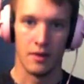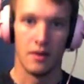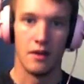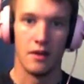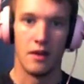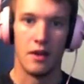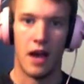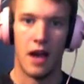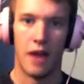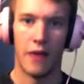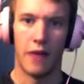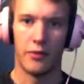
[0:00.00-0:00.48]

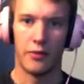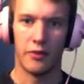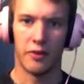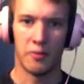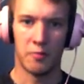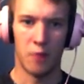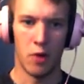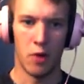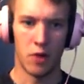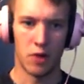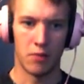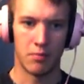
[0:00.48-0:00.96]
At the
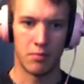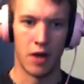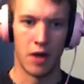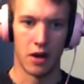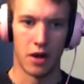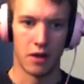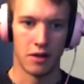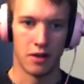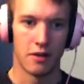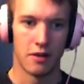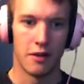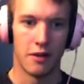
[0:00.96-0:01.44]
spark plug.
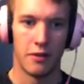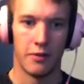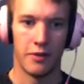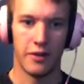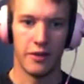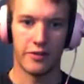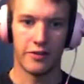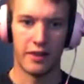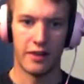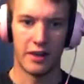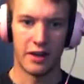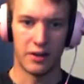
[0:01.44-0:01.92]

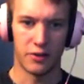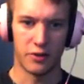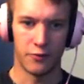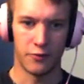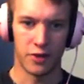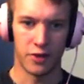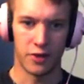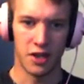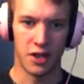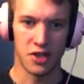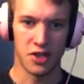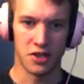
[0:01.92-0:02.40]
This
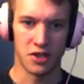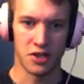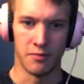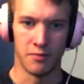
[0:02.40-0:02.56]
electrification